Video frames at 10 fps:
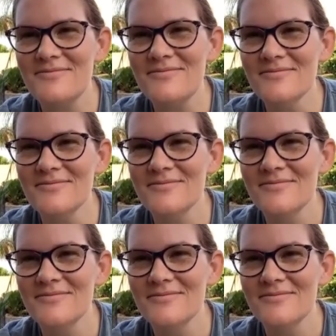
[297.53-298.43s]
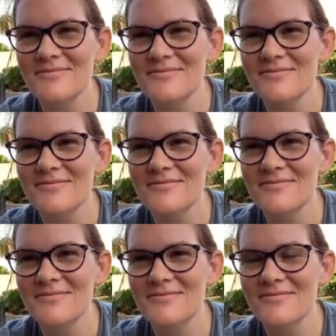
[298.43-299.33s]

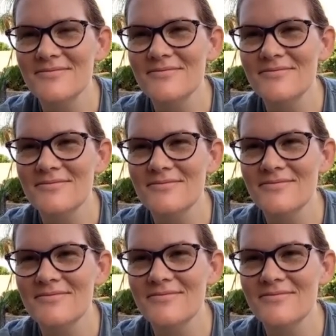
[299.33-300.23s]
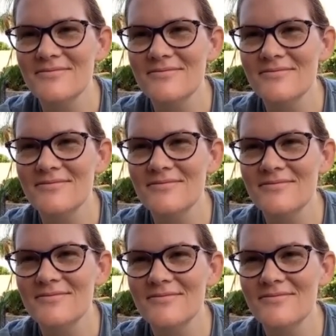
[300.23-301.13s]

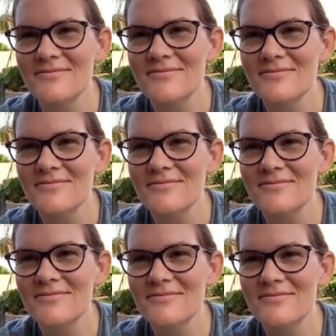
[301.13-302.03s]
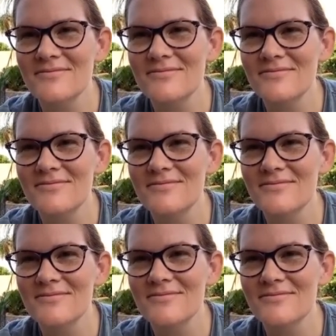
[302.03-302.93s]

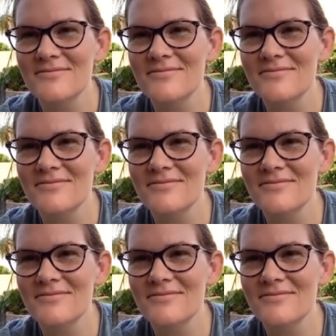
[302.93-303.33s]
(not speaking)